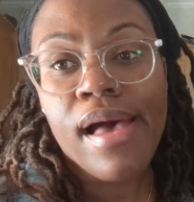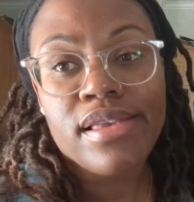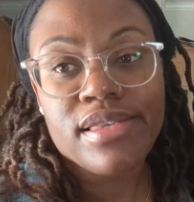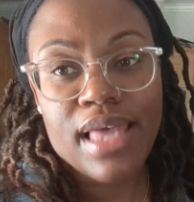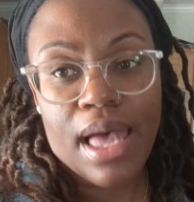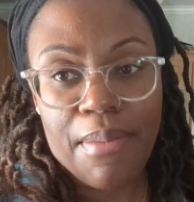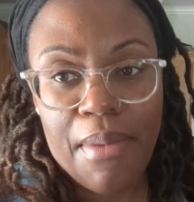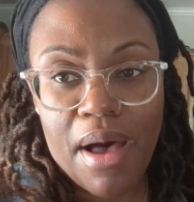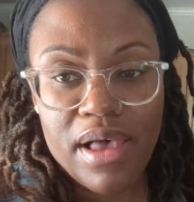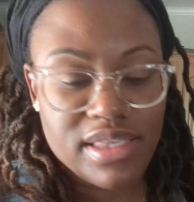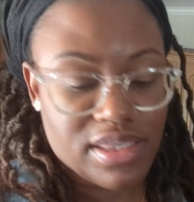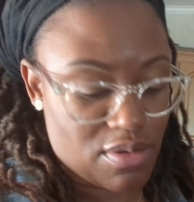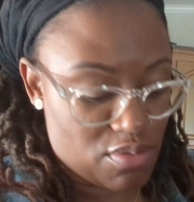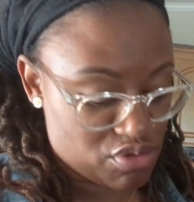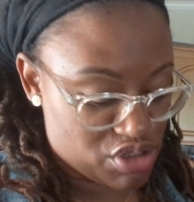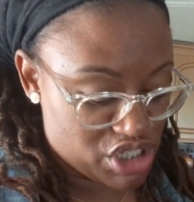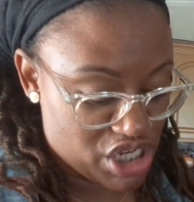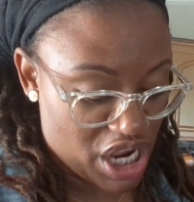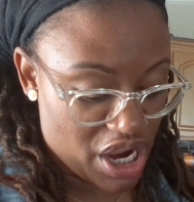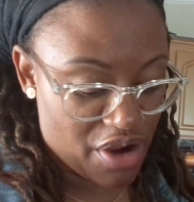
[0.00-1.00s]
So I bought
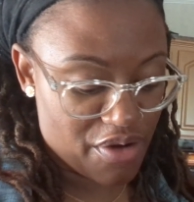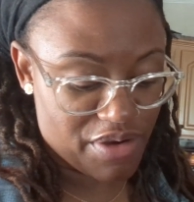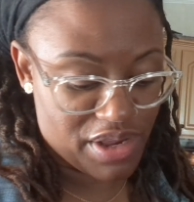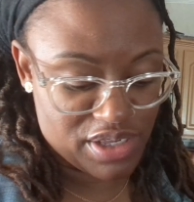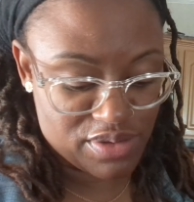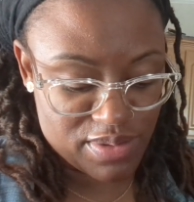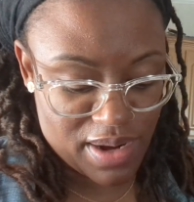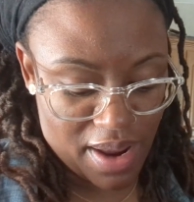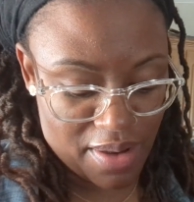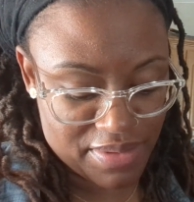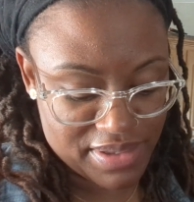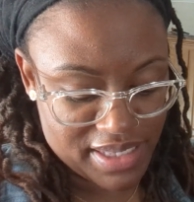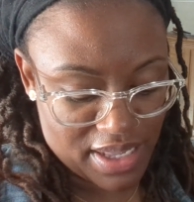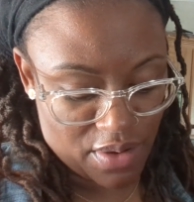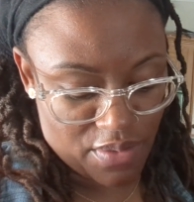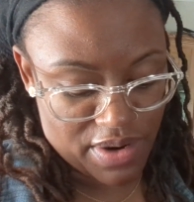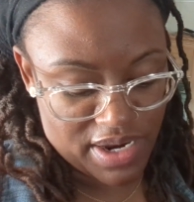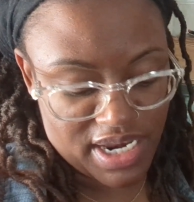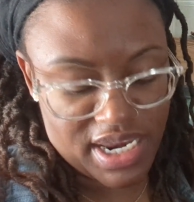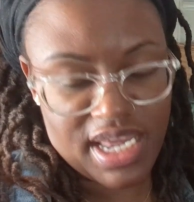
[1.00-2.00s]
some cherries when I was
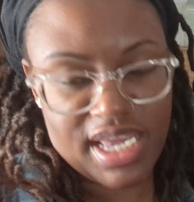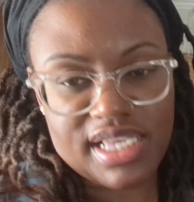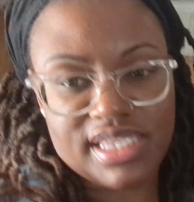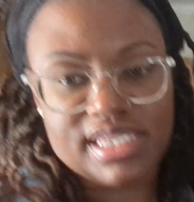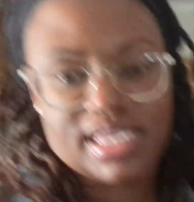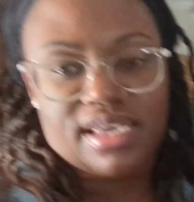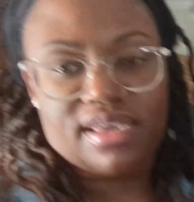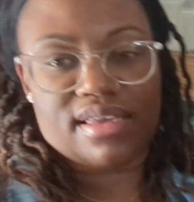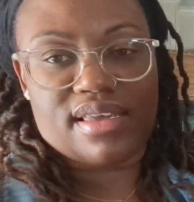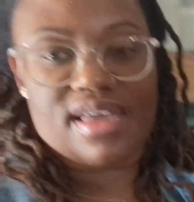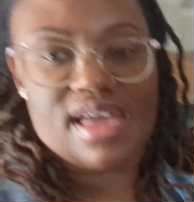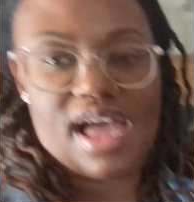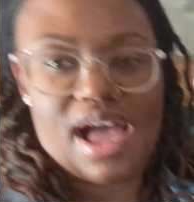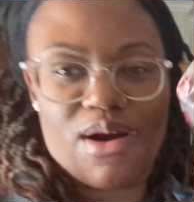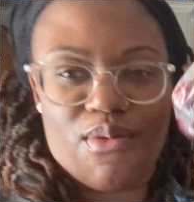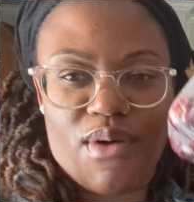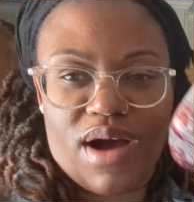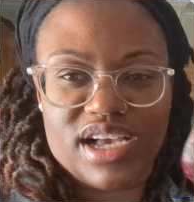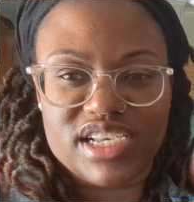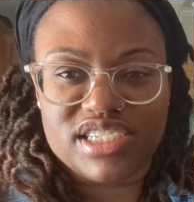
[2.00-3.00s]
at Winn-Dixie.
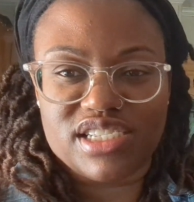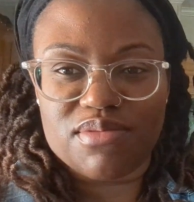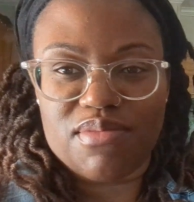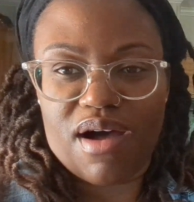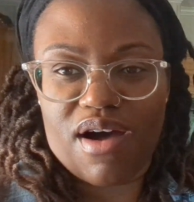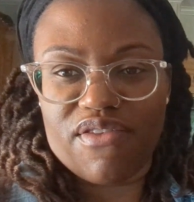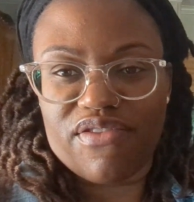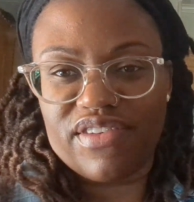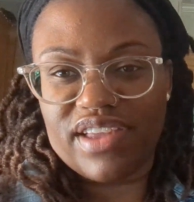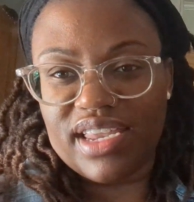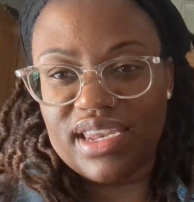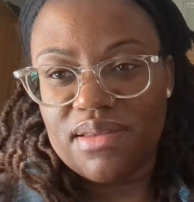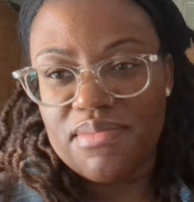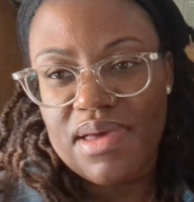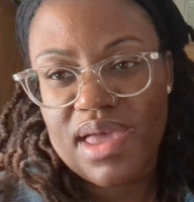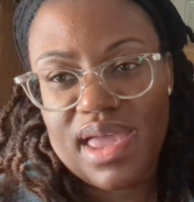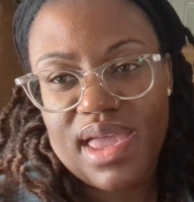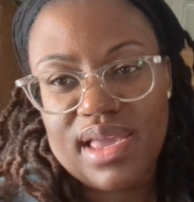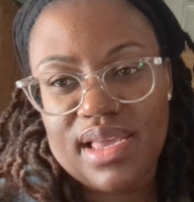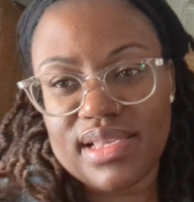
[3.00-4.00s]
I washed them off in the
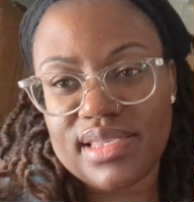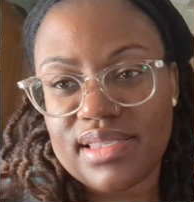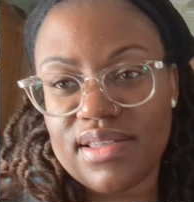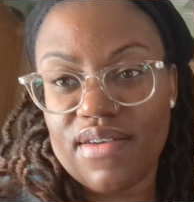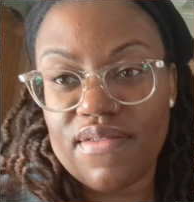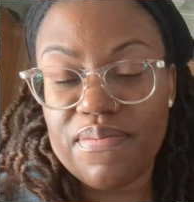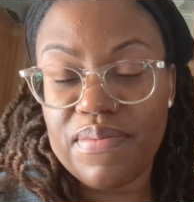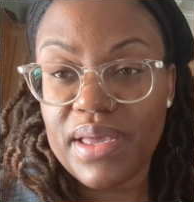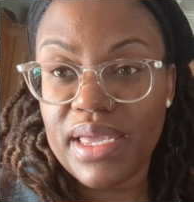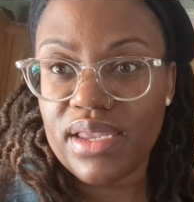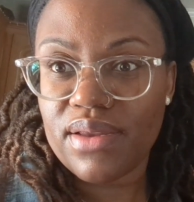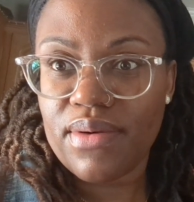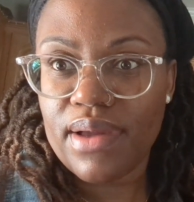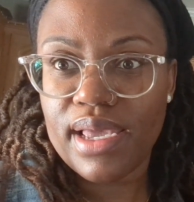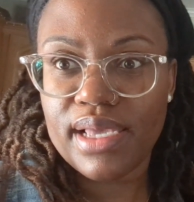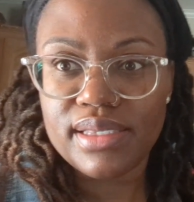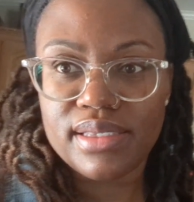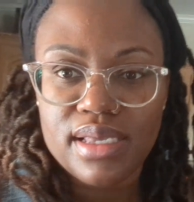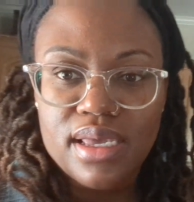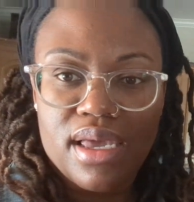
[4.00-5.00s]
bag and stuff. But
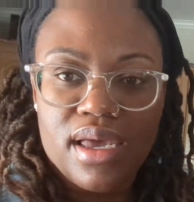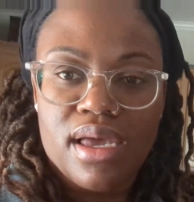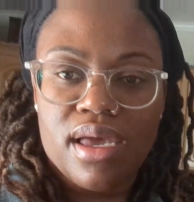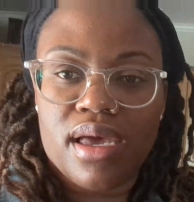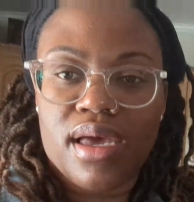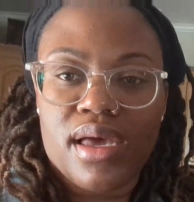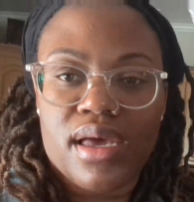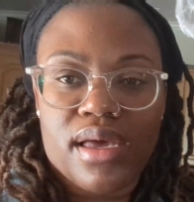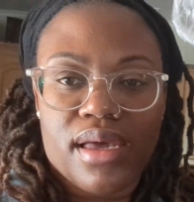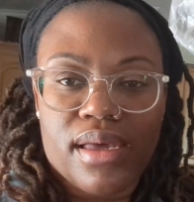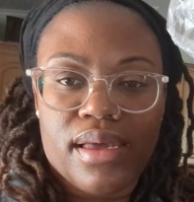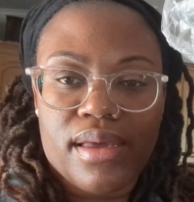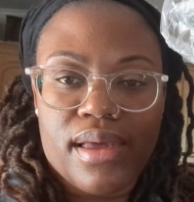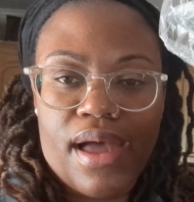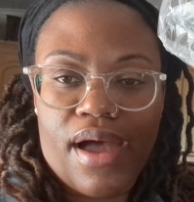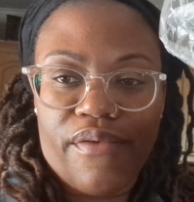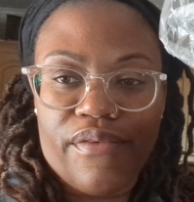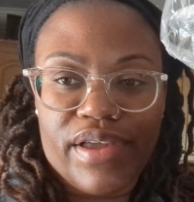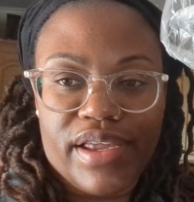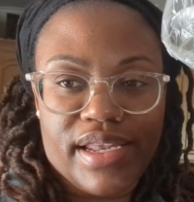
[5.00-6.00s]
anyways,
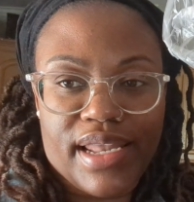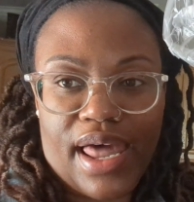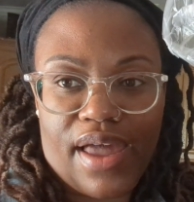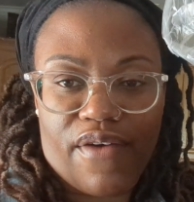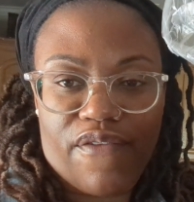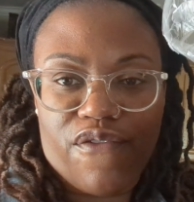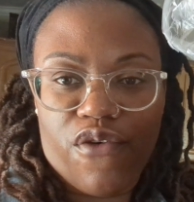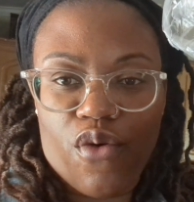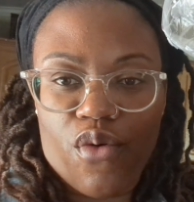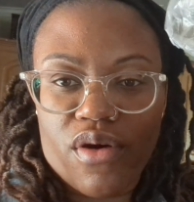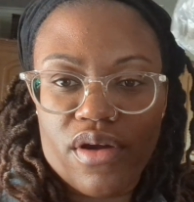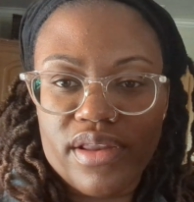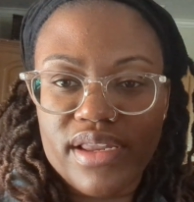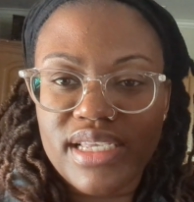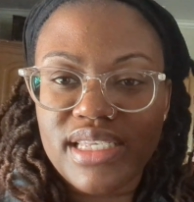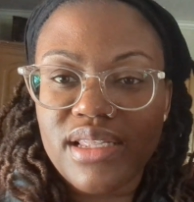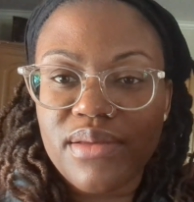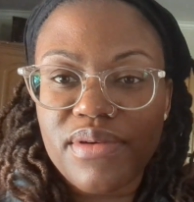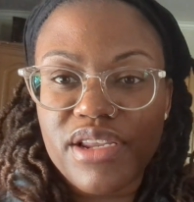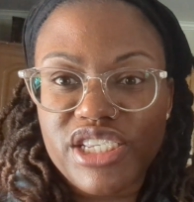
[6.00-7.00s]
I've eaten like four. This
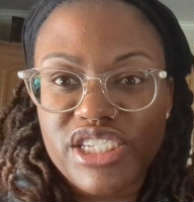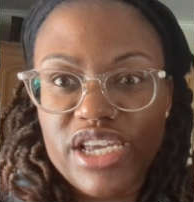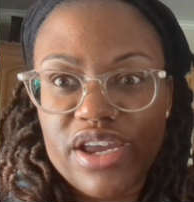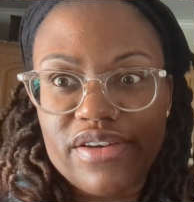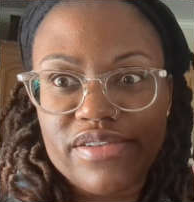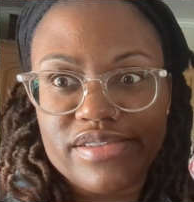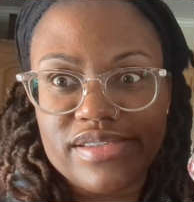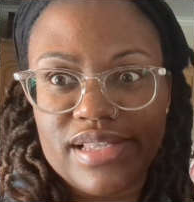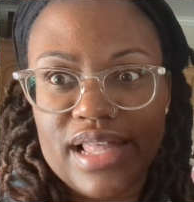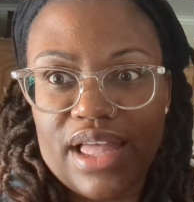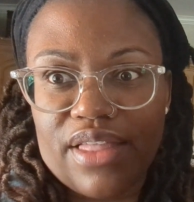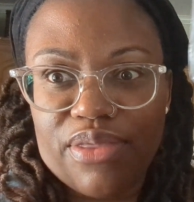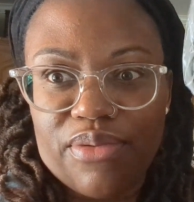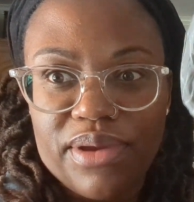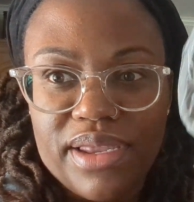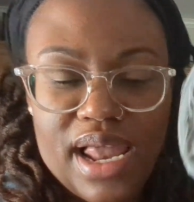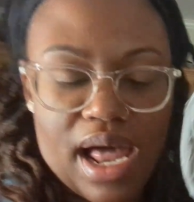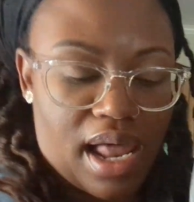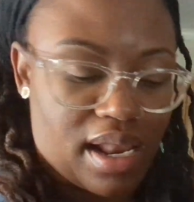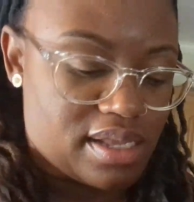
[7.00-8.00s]
little bit of cherries is like
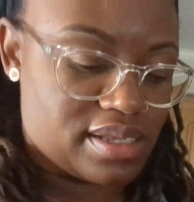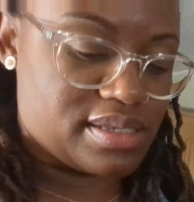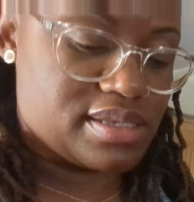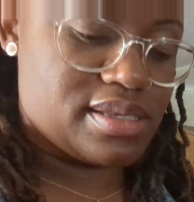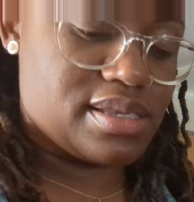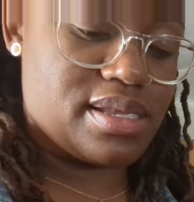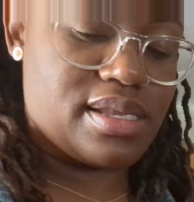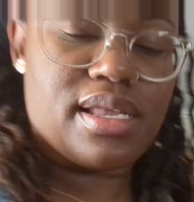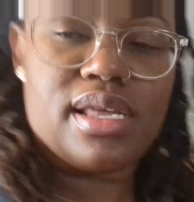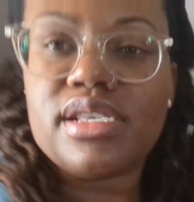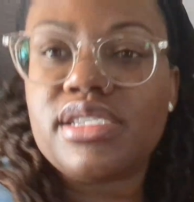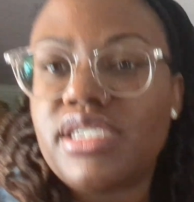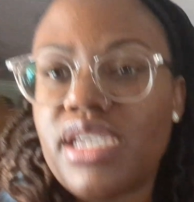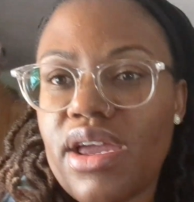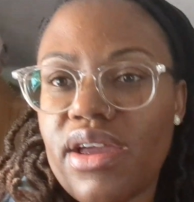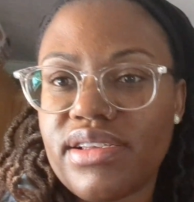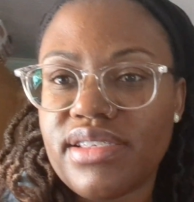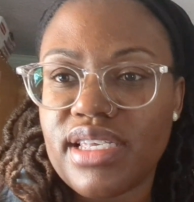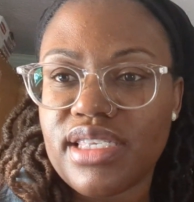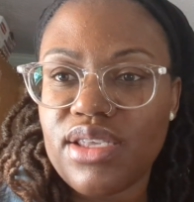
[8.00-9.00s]
$3.
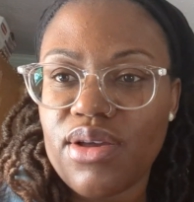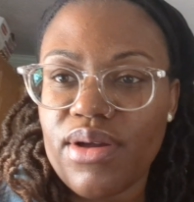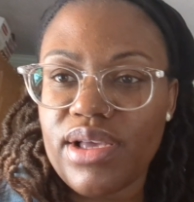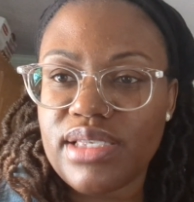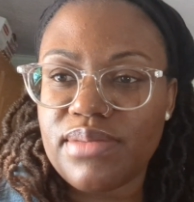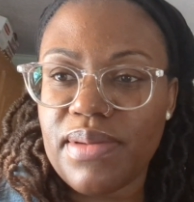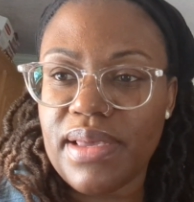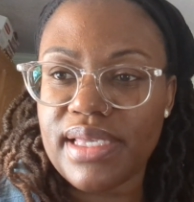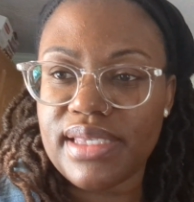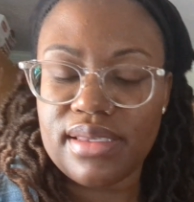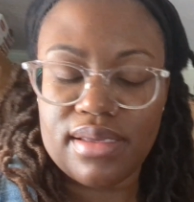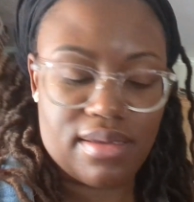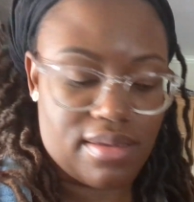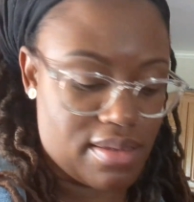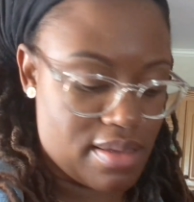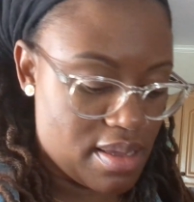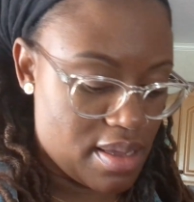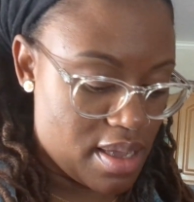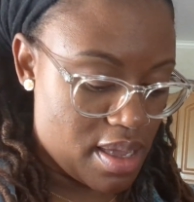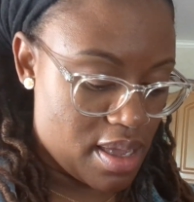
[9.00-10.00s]
Cherries are so expensive.